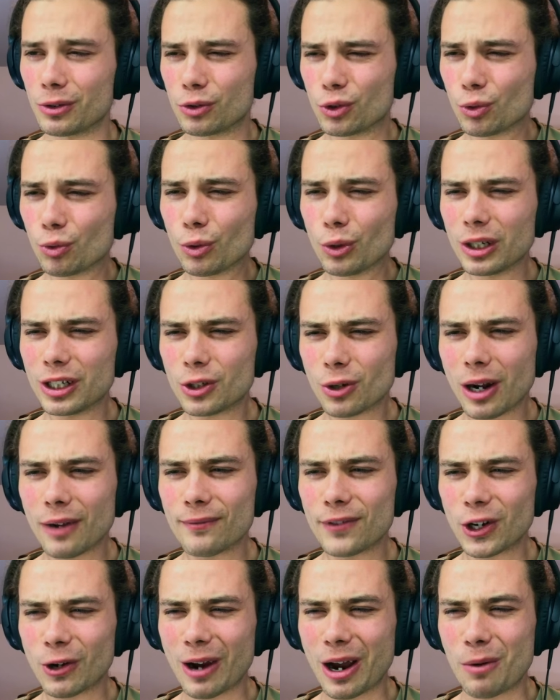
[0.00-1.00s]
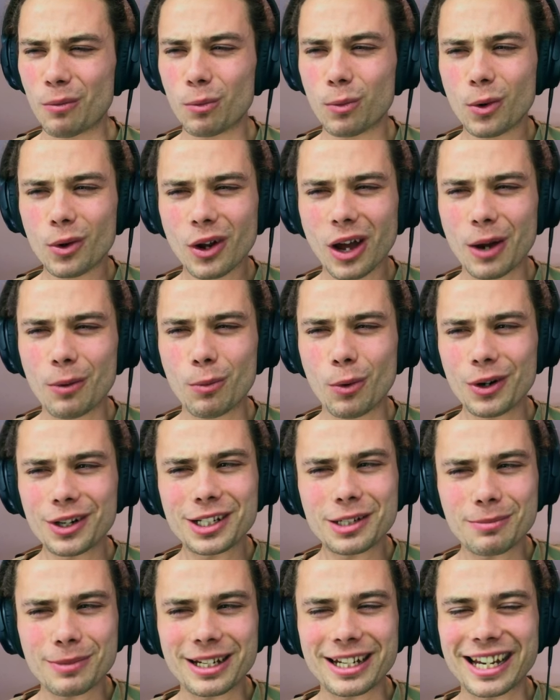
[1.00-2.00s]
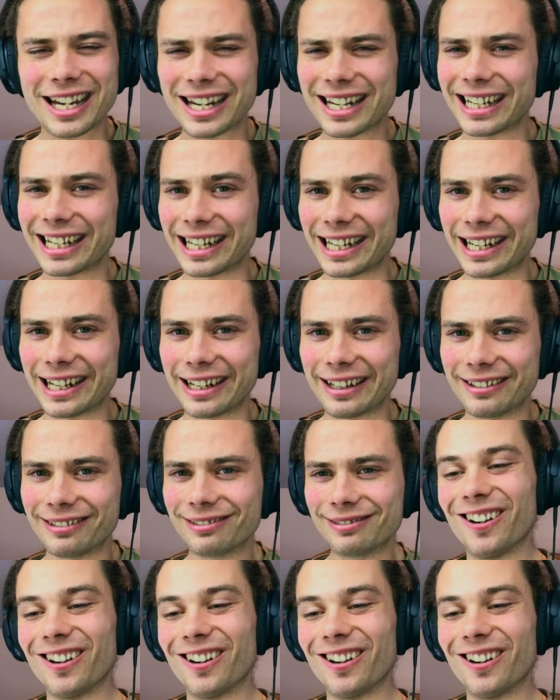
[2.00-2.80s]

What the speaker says: truly try and figure out what I want to be getting here.